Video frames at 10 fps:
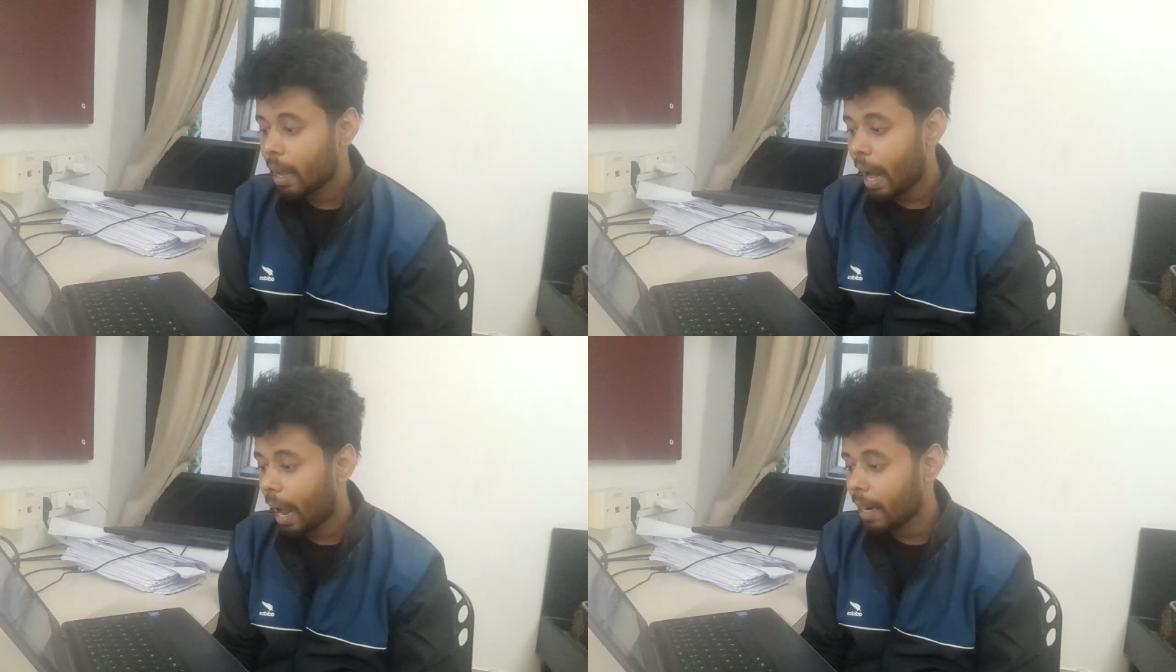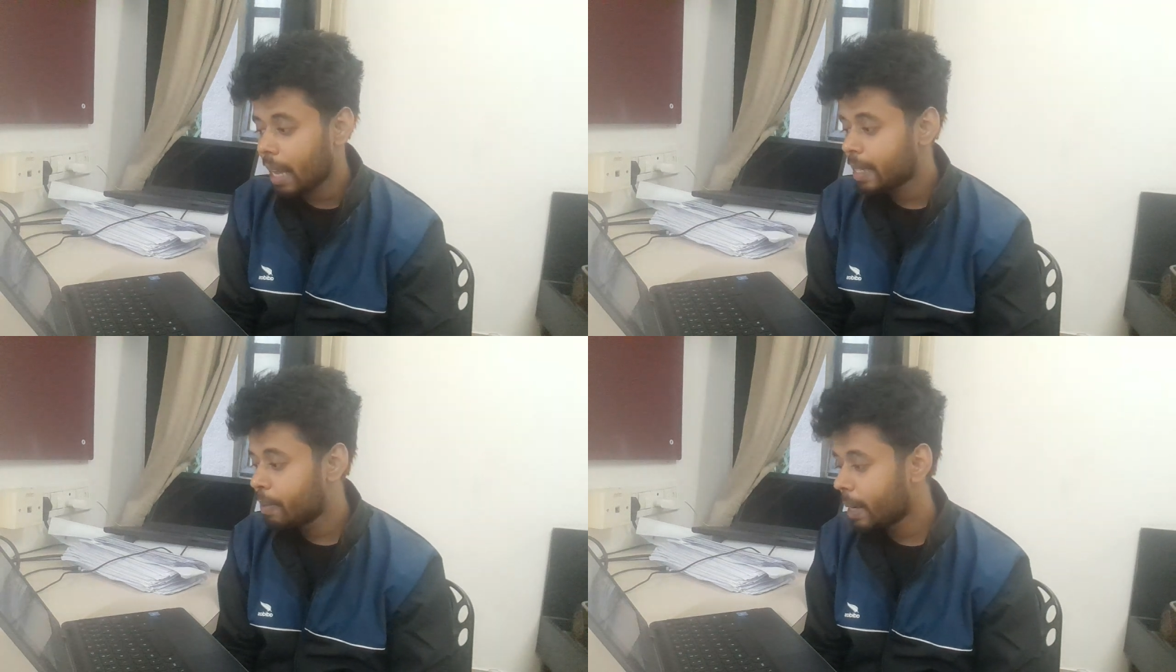and
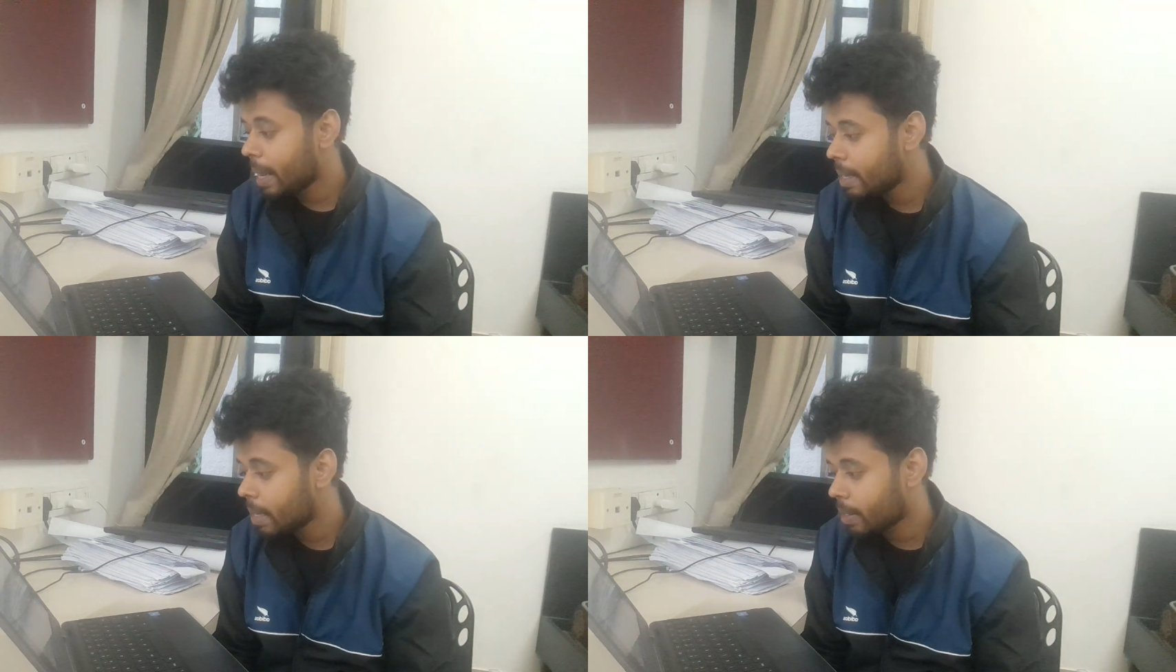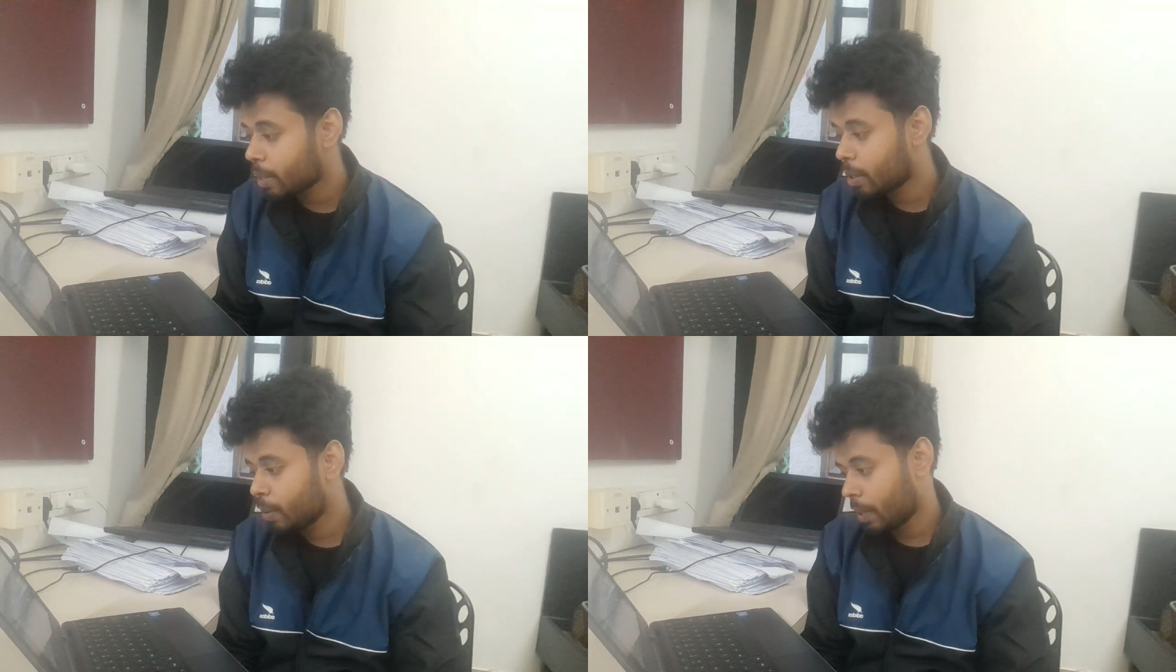
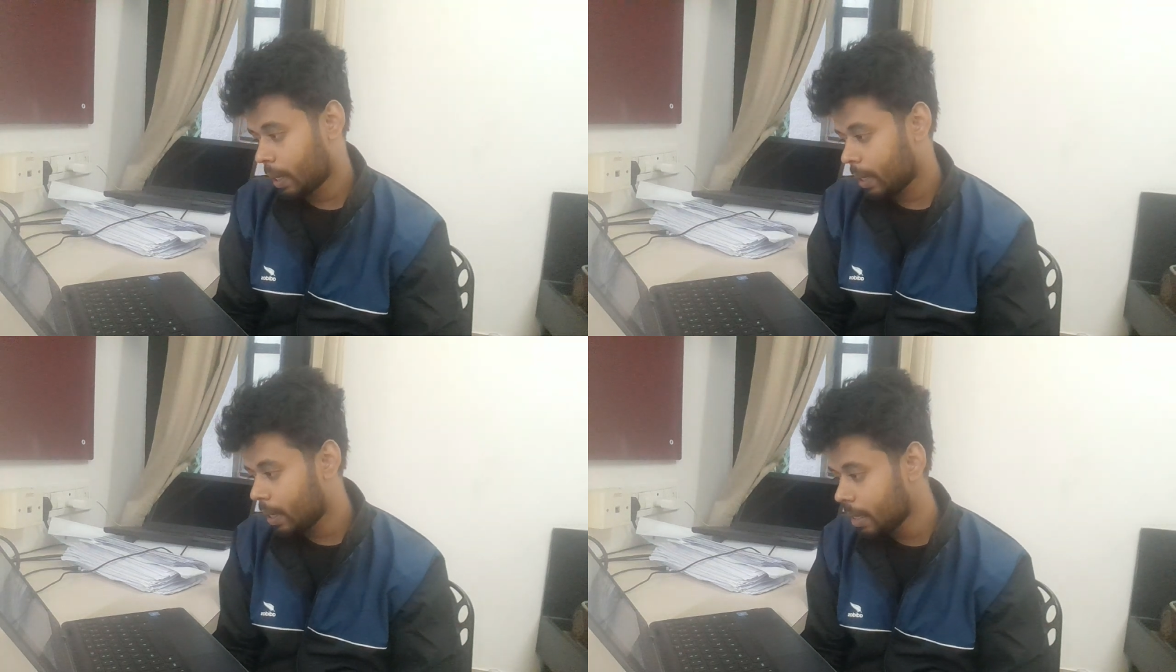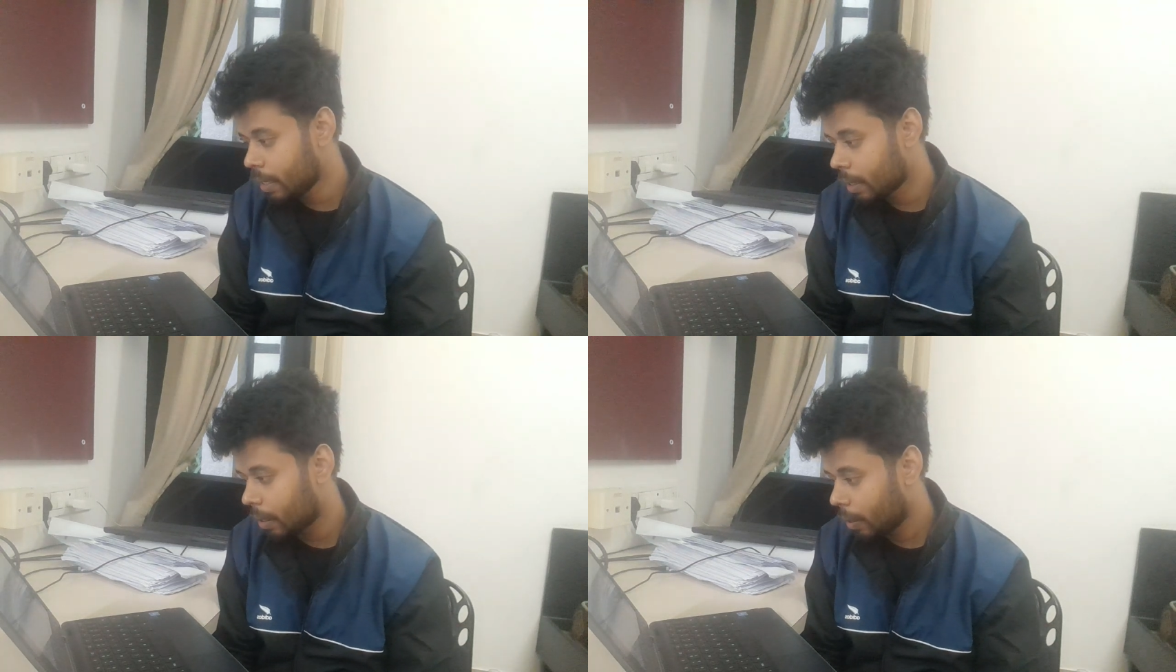aspirations to the
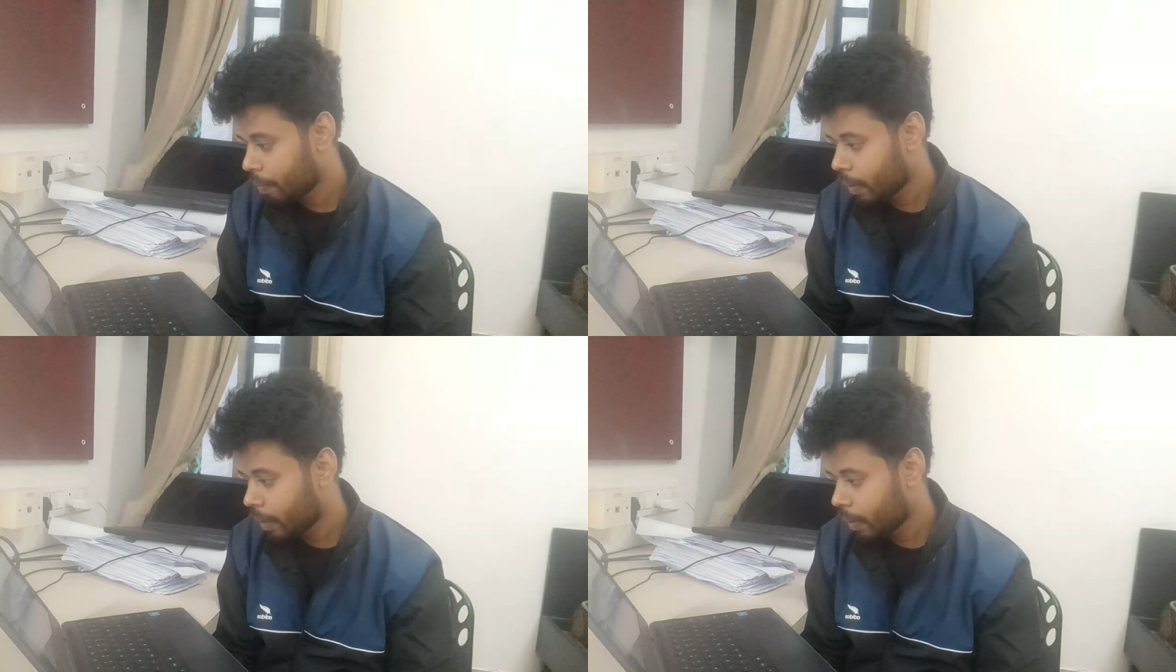culture